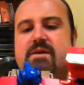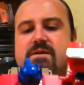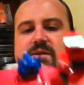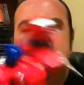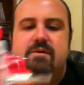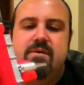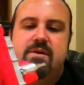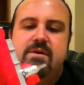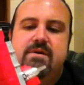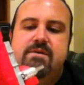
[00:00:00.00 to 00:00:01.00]

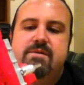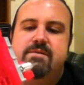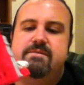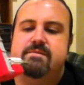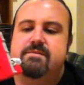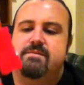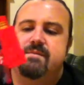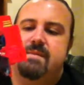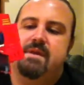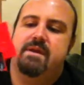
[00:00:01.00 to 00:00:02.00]
So,
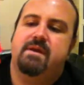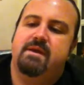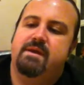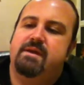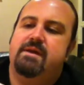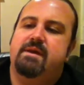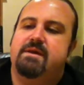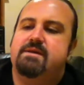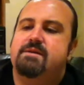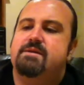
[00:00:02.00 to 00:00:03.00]

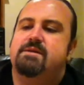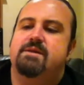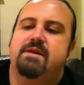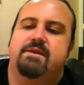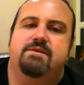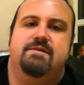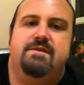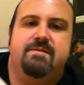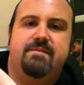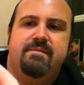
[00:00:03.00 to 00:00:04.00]
yes, and then you just have
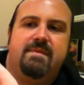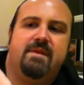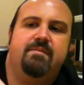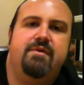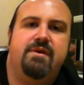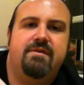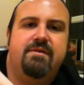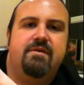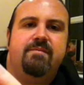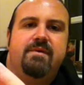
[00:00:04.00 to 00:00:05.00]
to put your
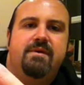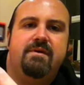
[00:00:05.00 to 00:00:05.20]
thumb